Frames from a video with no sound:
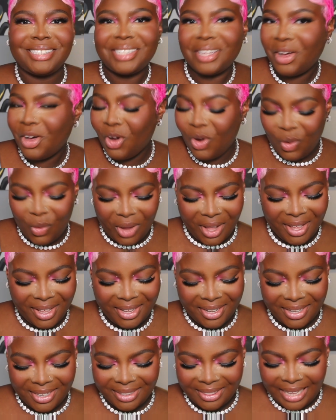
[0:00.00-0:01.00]
So
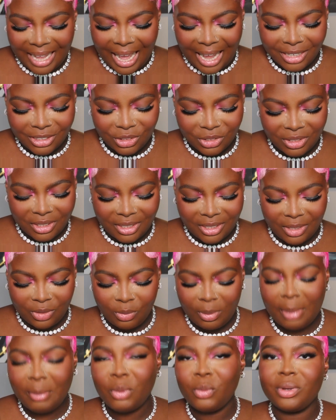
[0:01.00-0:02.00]
the eyes are done.
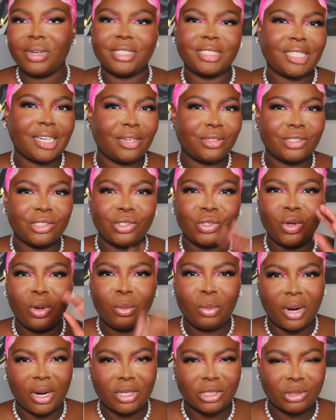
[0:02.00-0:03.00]
Remember when I said I was gonna do a
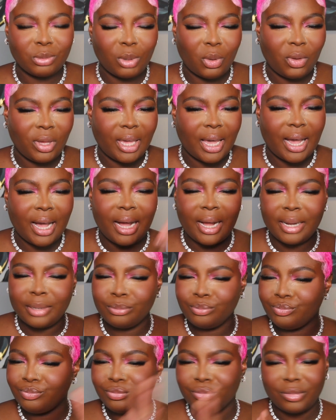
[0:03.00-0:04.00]
brown smoky eye?
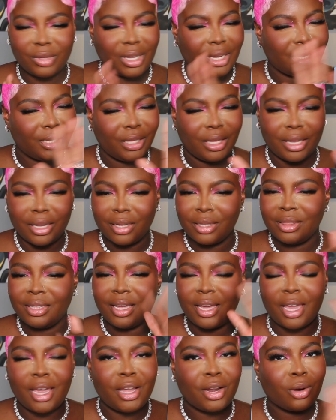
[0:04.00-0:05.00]
Yeah, the
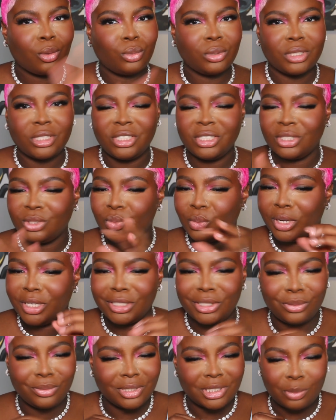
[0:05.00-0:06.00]
hair was just way
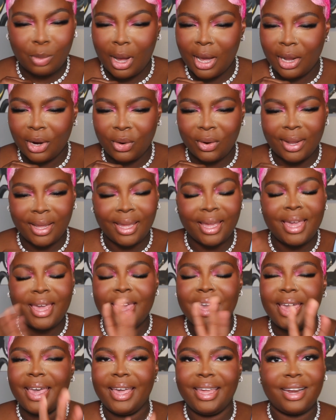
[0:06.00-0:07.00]
too inspiring
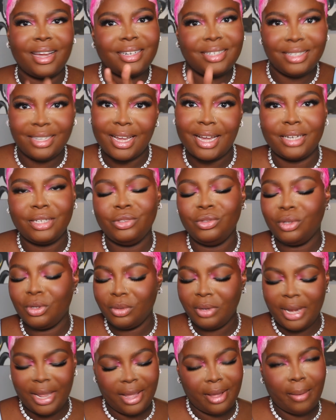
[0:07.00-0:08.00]
and I did not do no
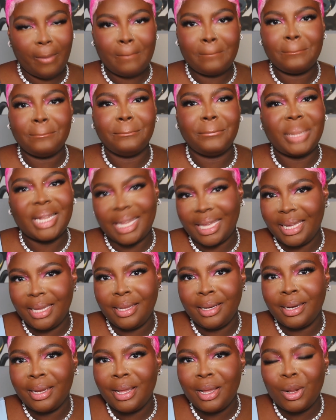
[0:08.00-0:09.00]
damn
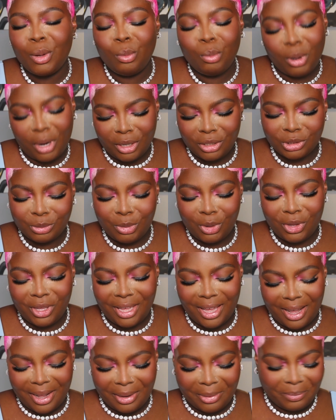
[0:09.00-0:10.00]
plain brown smoky
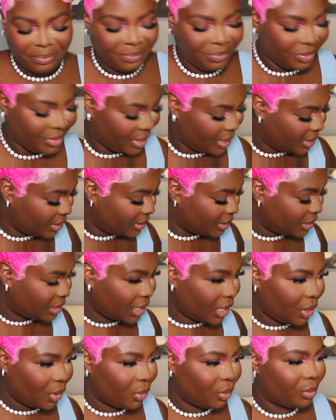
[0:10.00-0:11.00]
eye.
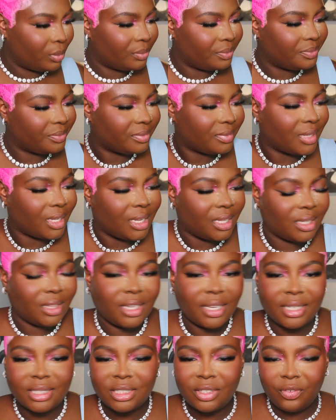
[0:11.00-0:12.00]
So
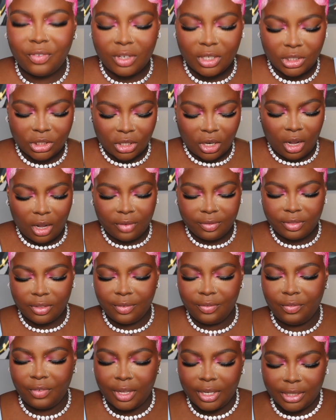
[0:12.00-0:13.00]
let's finish off the
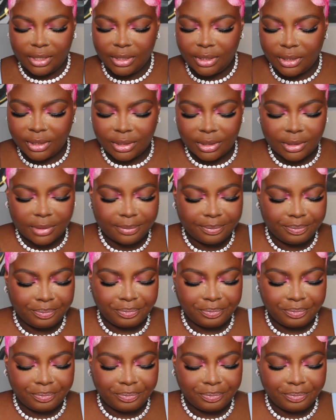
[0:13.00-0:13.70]
face.